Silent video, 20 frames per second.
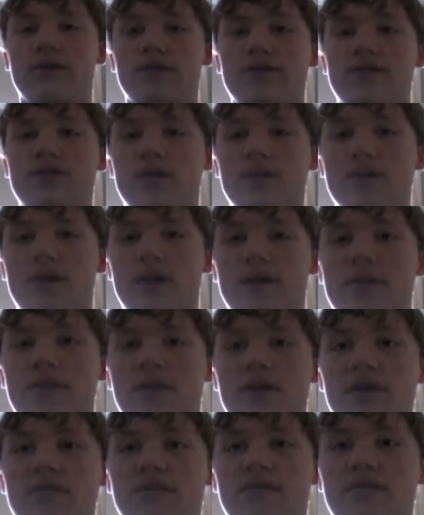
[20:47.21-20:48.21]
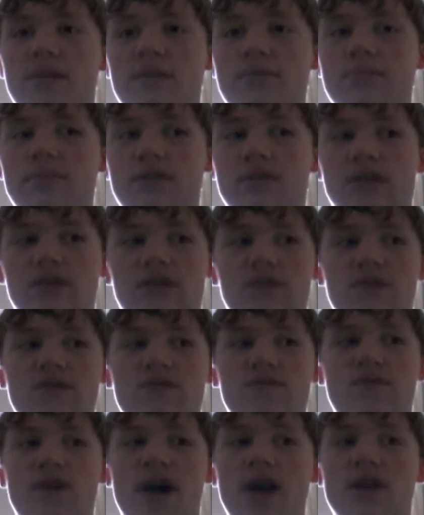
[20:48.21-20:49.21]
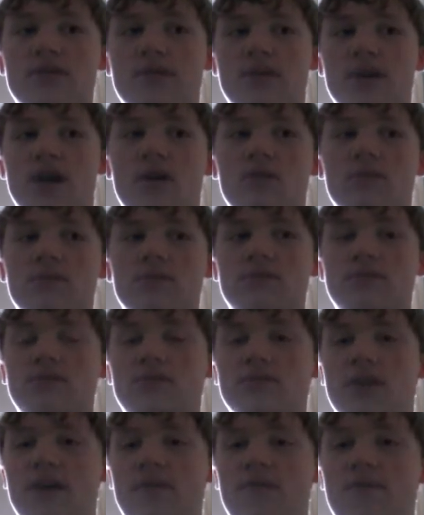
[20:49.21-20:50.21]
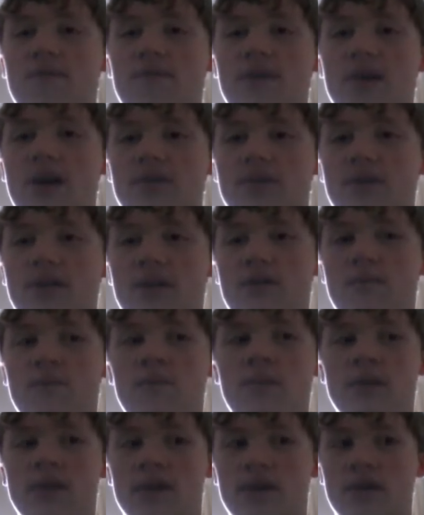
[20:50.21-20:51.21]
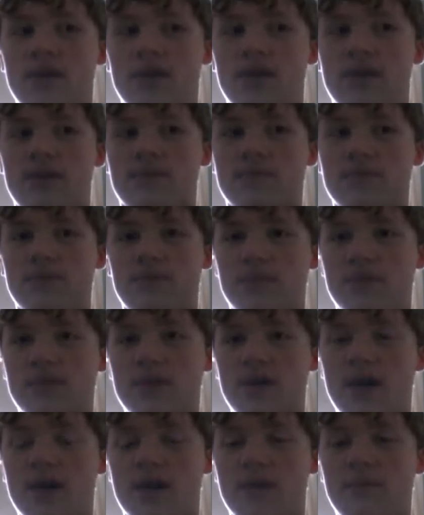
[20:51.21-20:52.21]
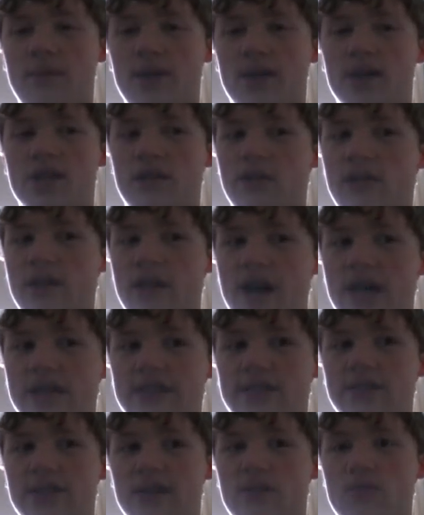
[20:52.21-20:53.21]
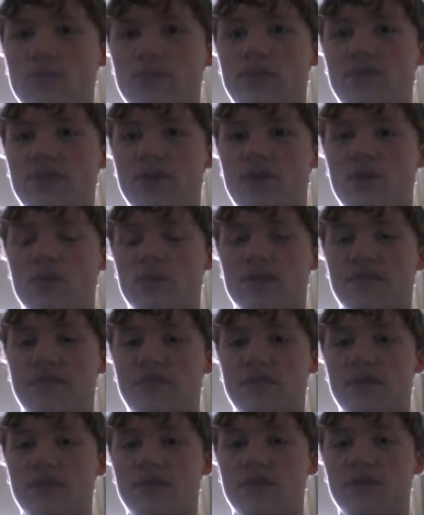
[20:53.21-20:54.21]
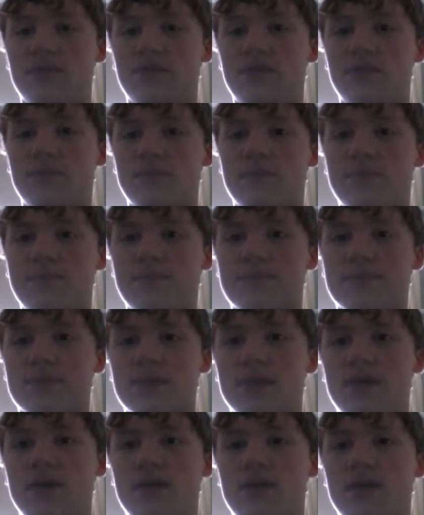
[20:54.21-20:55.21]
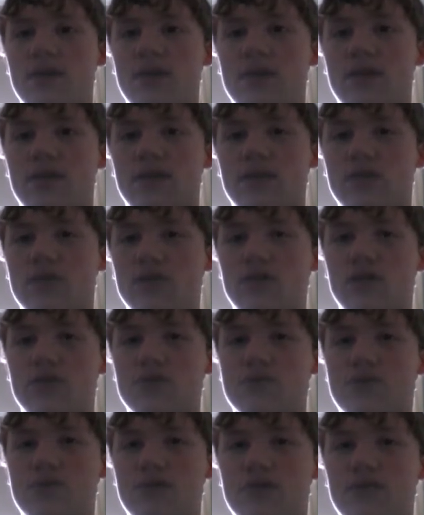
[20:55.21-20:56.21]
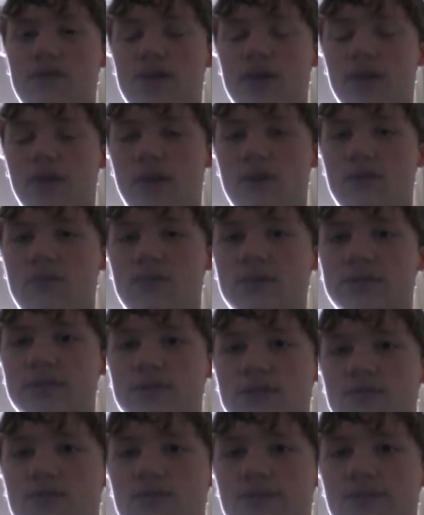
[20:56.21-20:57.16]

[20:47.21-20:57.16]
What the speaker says: So next up is Falco. To get Falco, you gotta complete Classic with no continues. This Falco was the